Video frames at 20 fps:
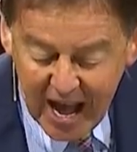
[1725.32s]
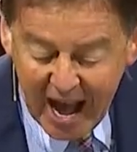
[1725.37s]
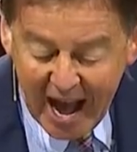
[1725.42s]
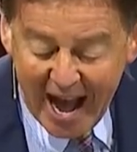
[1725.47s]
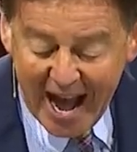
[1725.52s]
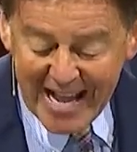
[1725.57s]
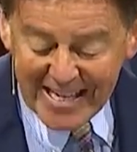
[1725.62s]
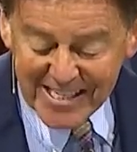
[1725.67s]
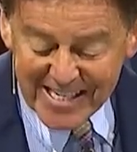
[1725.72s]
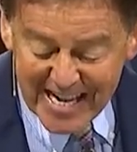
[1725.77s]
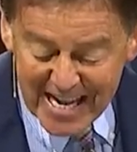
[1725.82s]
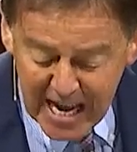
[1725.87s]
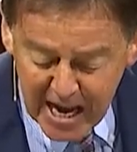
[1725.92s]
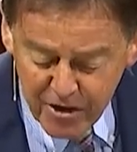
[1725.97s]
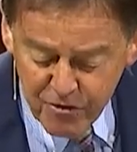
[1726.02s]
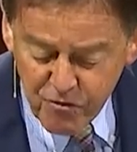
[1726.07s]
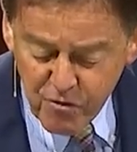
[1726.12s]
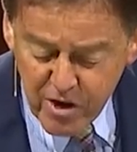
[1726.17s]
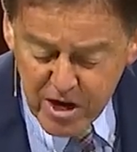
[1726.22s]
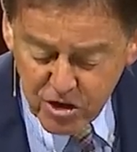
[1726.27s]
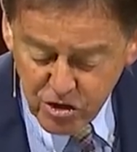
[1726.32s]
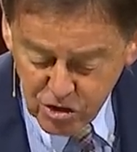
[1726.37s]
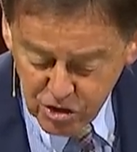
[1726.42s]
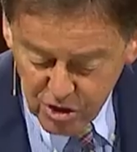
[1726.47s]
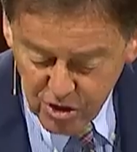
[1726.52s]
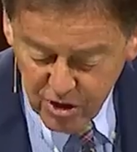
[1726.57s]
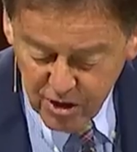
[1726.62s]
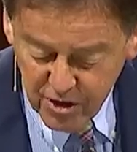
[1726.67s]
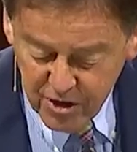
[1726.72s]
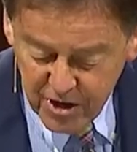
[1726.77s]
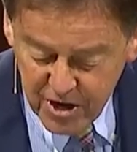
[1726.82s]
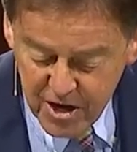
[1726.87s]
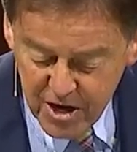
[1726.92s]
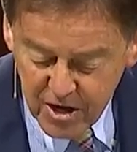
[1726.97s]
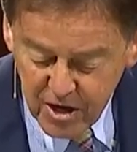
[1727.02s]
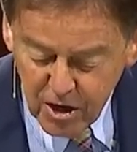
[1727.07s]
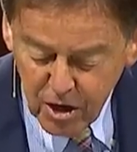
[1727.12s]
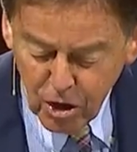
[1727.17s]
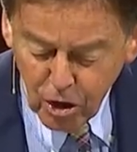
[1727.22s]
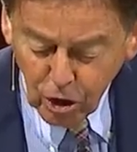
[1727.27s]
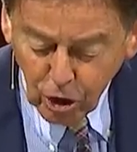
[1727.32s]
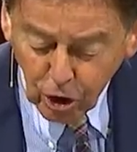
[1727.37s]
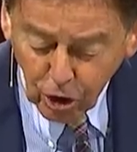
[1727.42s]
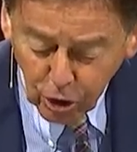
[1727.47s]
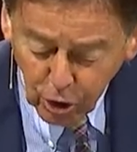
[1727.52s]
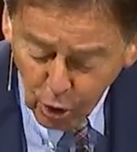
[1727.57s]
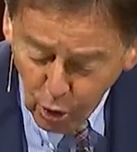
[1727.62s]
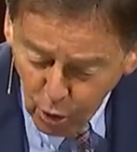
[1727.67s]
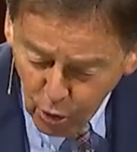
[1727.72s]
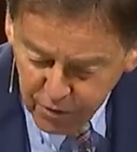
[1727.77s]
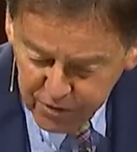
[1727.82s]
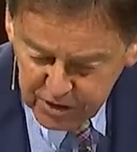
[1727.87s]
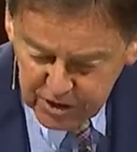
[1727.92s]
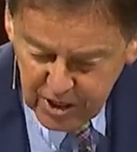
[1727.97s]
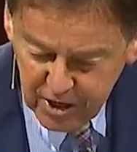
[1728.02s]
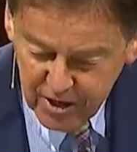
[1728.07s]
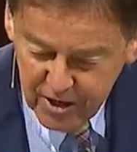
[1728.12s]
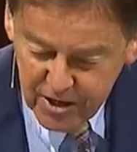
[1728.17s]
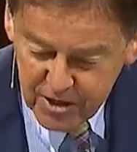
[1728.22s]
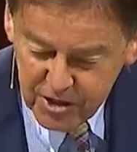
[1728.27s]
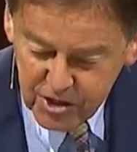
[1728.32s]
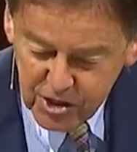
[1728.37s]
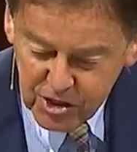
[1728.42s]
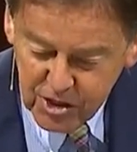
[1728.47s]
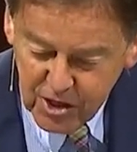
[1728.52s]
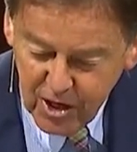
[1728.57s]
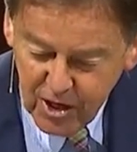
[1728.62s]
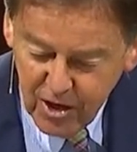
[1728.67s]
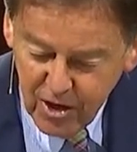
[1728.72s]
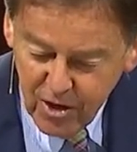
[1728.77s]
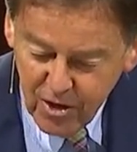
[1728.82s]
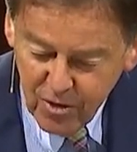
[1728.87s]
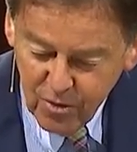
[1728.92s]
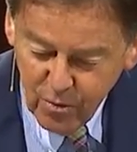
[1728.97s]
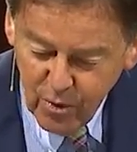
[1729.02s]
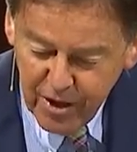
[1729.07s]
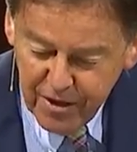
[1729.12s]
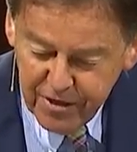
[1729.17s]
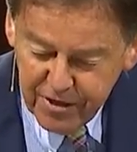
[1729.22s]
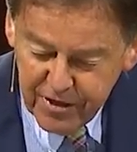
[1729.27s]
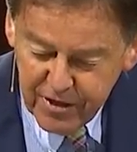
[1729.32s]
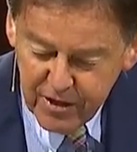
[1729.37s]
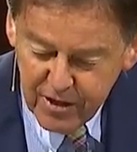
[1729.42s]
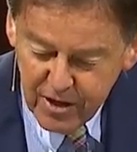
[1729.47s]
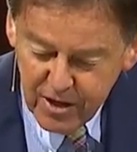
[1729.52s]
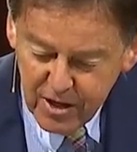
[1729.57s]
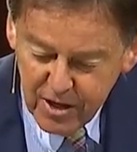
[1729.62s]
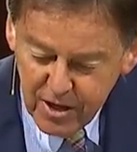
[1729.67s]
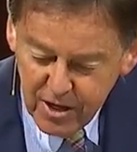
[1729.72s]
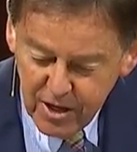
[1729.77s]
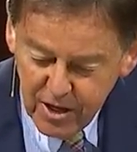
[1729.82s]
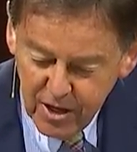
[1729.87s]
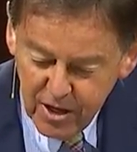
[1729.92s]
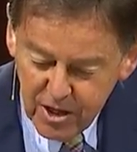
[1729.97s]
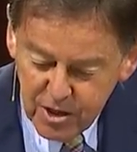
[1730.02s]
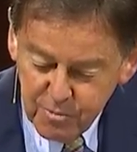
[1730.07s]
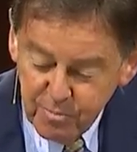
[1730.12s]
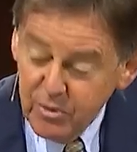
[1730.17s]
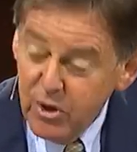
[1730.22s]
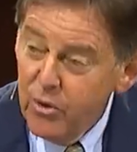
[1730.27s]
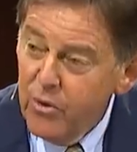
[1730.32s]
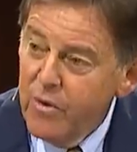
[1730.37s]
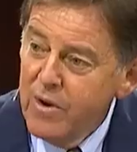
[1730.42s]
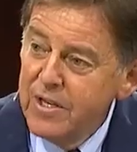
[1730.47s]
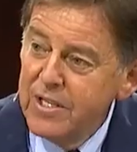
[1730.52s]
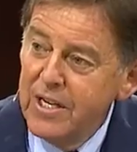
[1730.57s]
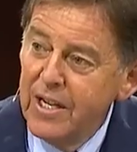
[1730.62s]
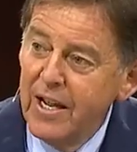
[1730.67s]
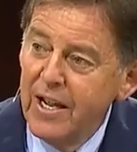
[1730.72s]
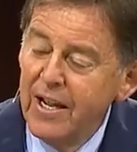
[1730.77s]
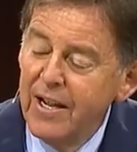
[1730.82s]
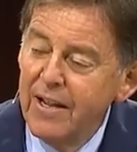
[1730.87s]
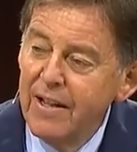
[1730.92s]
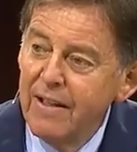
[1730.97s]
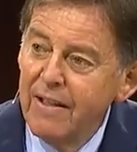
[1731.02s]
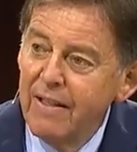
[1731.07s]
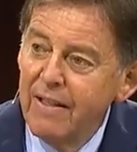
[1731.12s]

and in return clothed us with his purity.